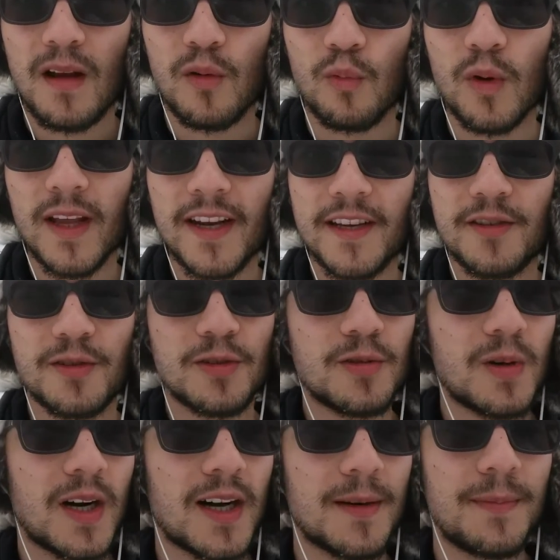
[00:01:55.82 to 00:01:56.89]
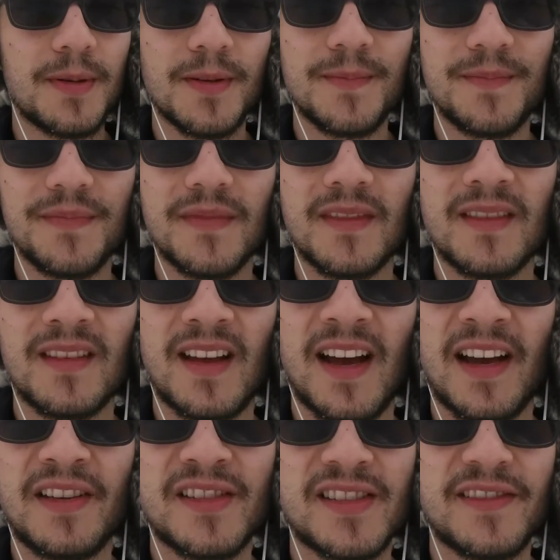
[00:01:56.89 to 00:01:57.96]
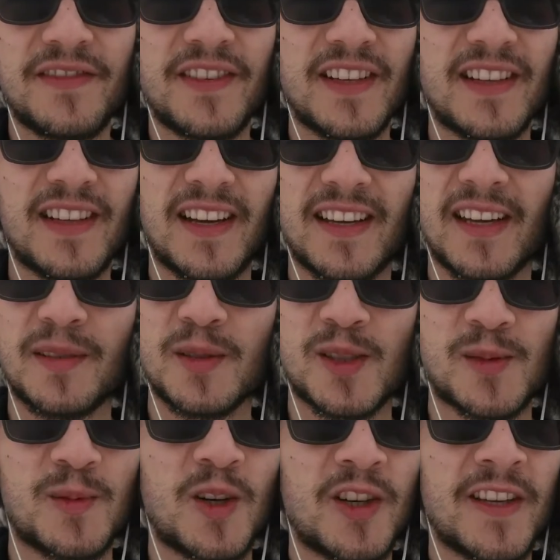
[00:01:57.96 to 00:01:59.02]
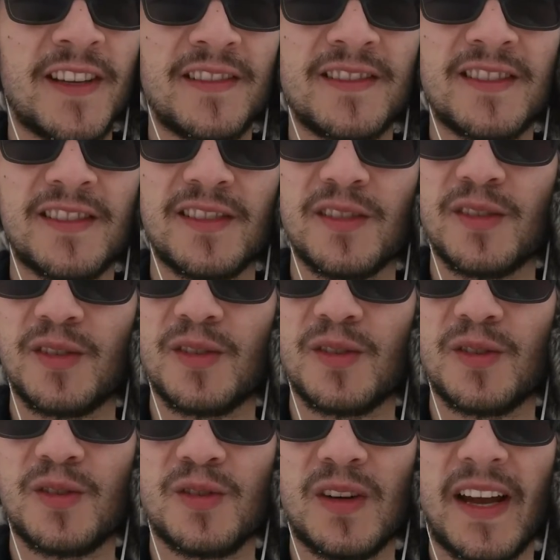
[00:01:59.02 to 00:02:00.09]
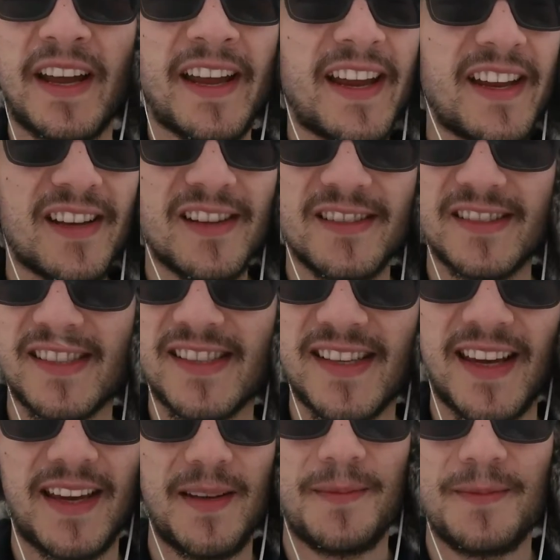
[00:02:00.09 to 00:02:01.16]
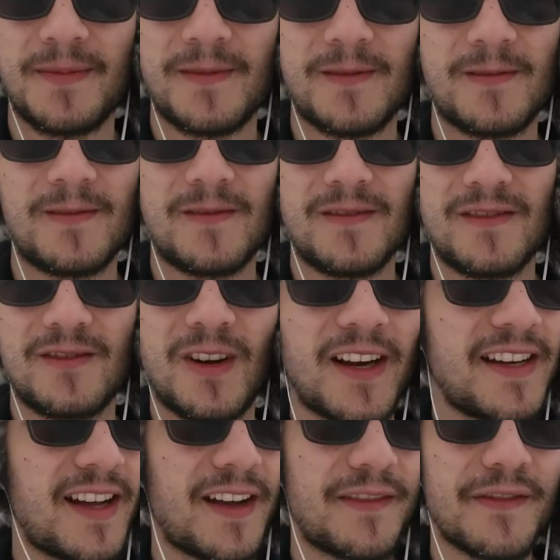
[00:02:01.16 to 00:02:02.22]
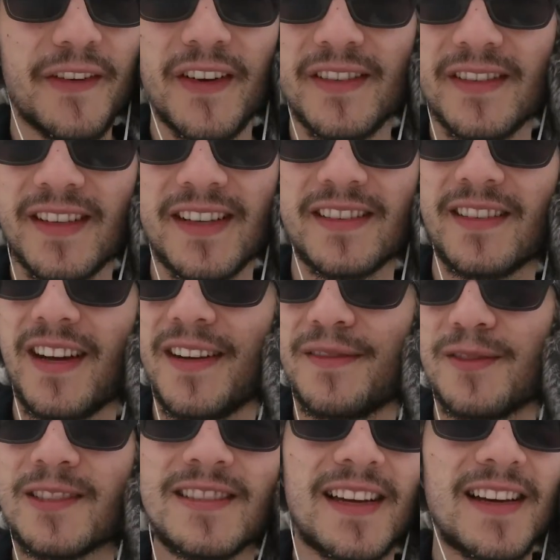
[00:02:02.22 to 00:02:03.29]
When I grew up, I used to feel like I was walking through a hellscape, right? I felt like life was